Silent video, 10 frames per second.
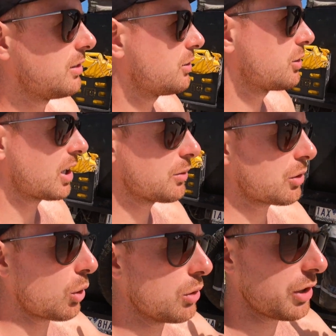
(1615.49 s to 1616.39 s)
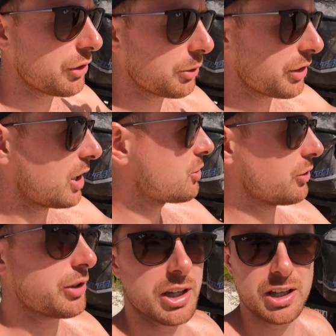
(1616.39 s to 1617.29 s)
You can go, there's some sand
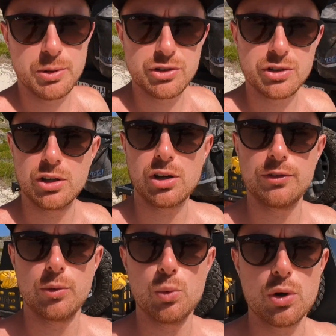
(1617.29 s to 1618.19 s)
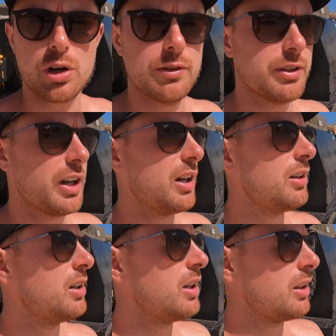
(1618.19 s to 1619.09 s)
dunes here. We're just going to go for a walk over there.
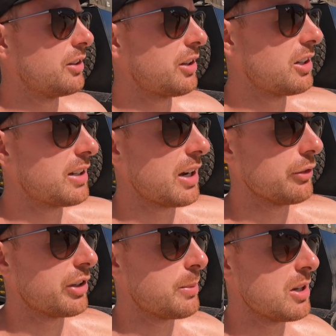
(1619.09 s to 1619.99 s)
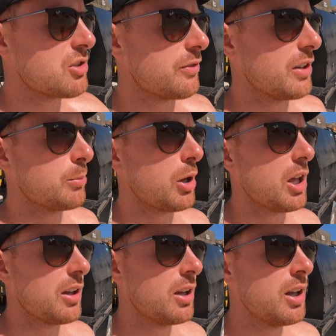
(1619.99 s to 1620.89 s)
They'll take you down onto the beach, I think. But
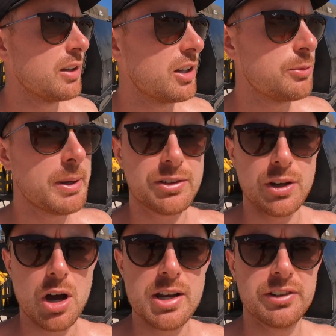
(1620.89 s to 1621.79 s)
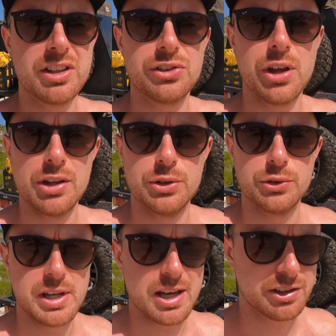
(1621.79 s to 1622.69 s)
there's a big sign that says
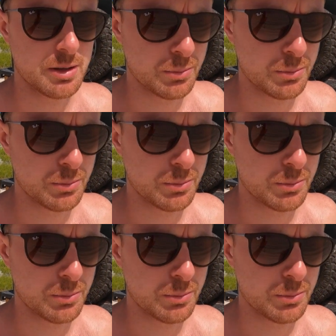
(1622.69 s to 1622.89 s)
turtles nesting